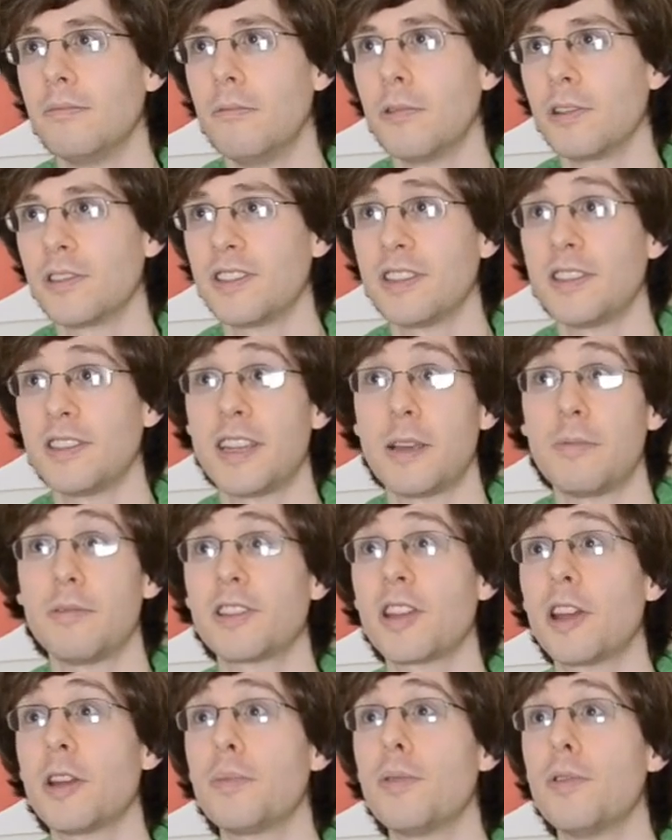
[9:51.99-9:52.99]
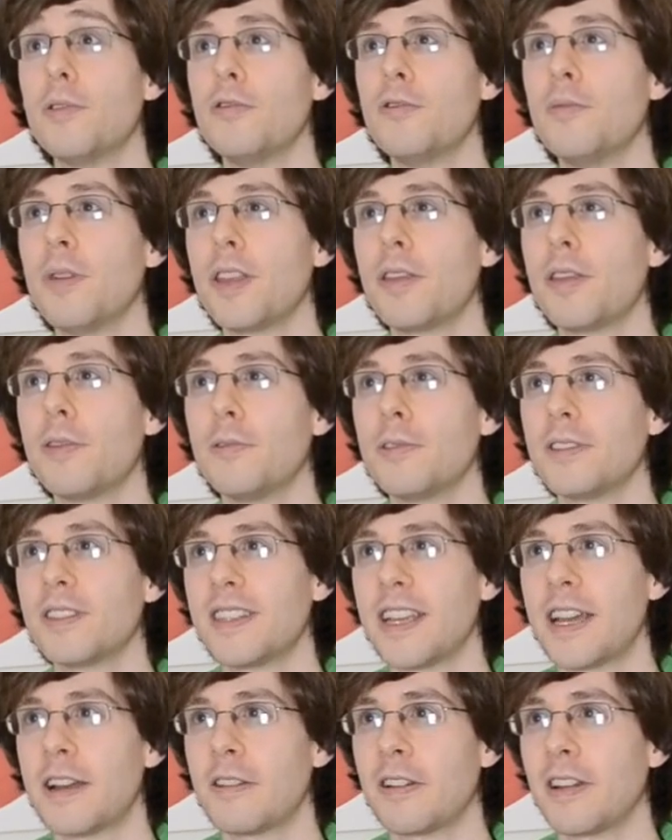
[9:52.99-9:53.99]
was just able to kind of put all my thoughts
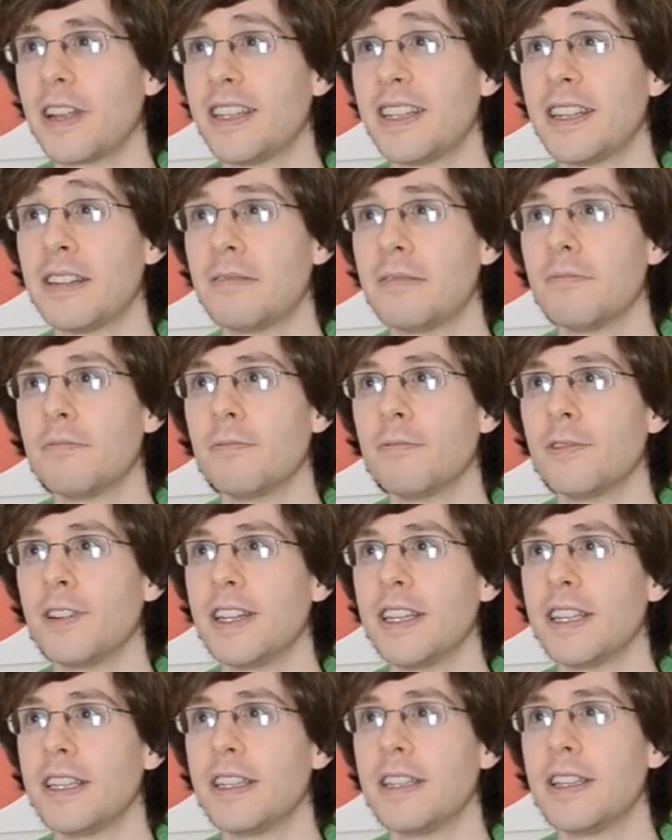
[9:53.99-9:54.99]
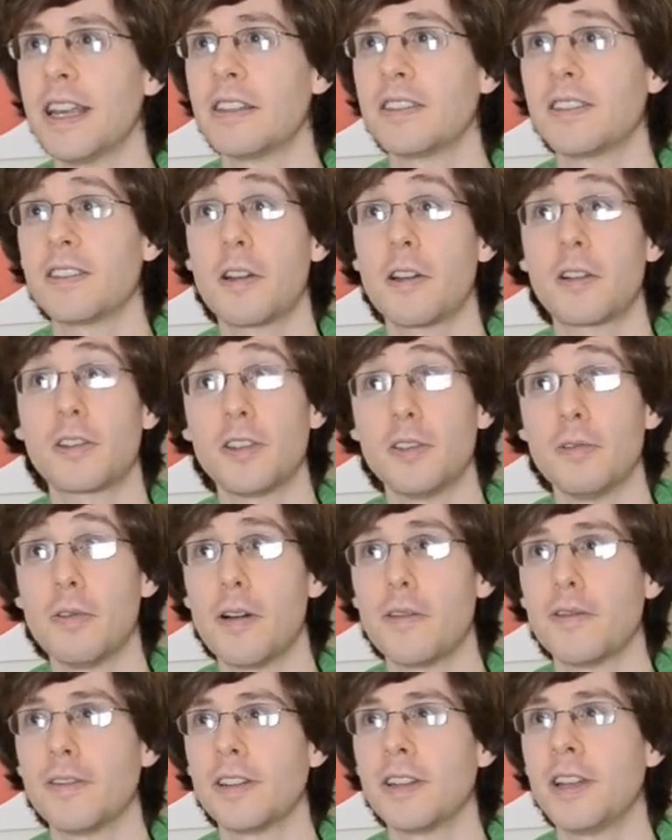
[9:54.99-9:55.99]
down, and I didn't really get stuck too
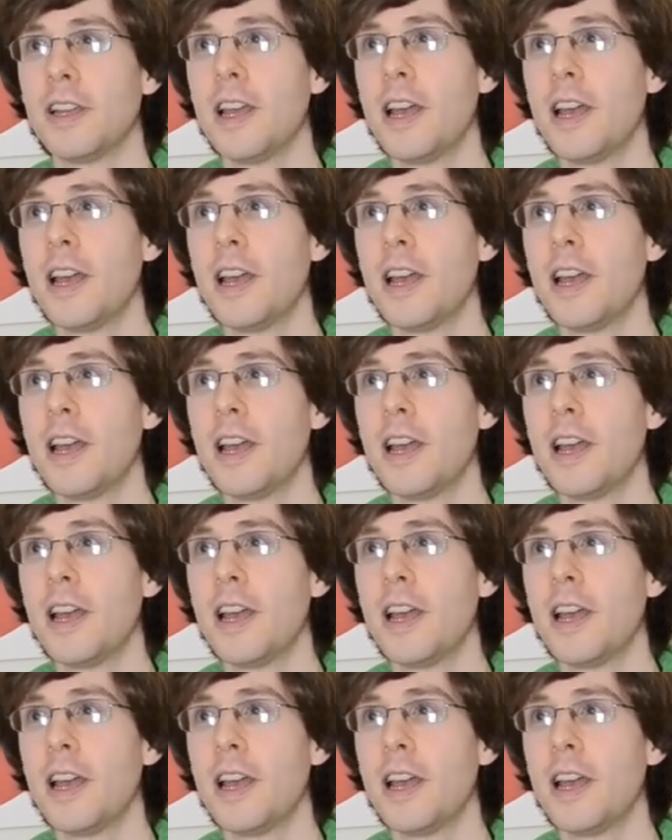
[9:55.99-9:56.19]
often.